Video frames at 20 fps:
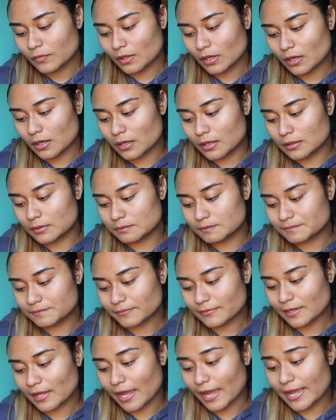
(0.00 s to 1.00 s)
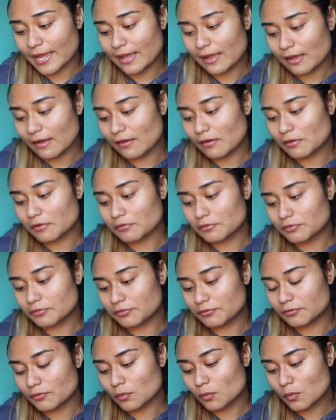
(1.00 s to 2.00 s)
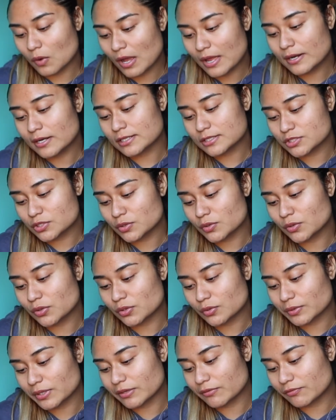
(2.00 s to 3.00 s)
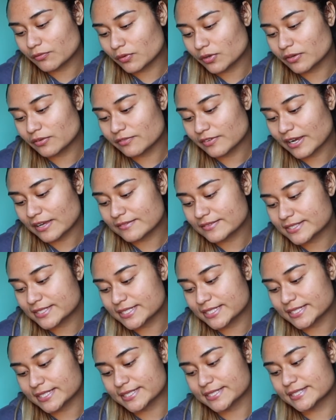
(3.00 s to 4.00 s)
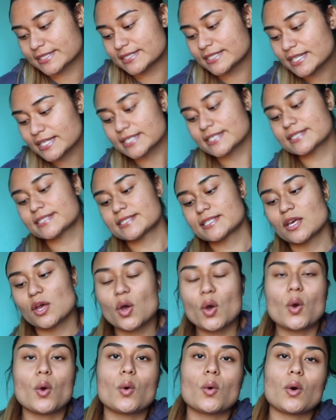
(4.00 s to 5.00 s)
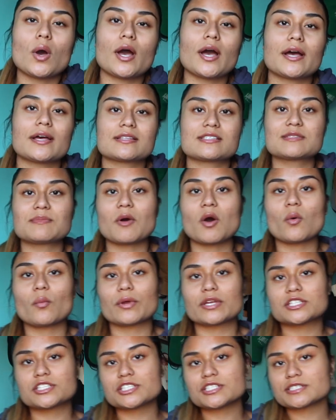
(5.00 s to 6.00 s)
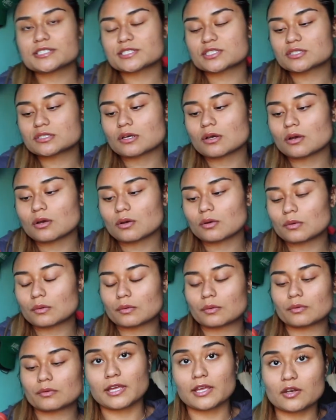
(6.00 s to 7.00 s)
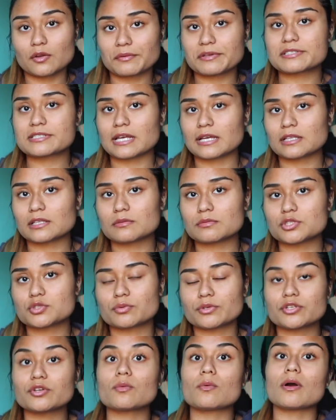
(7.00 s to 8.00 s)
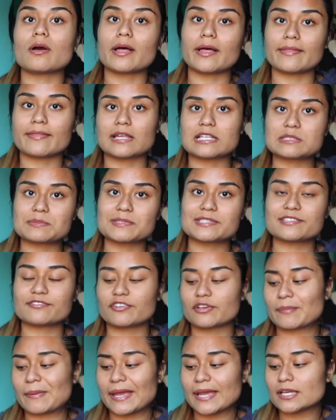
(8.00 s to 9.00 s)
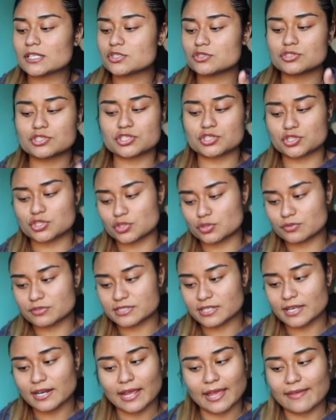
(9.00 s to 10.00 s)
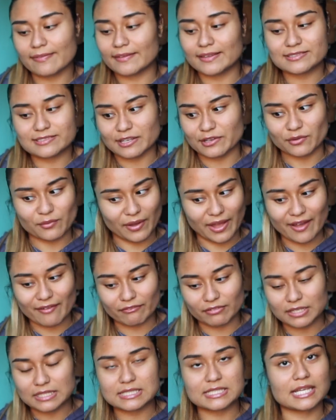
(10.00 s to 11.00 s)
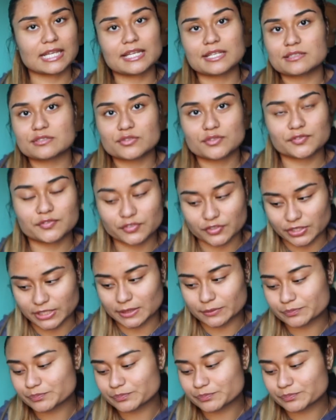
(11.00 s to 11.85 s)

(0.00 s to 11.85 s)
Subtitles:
I have 1, 2, 3, 4, 5, 6 small widgets, so they know exactly which one you want on that specific page. You just choose it, and that's how you have it, and it's free.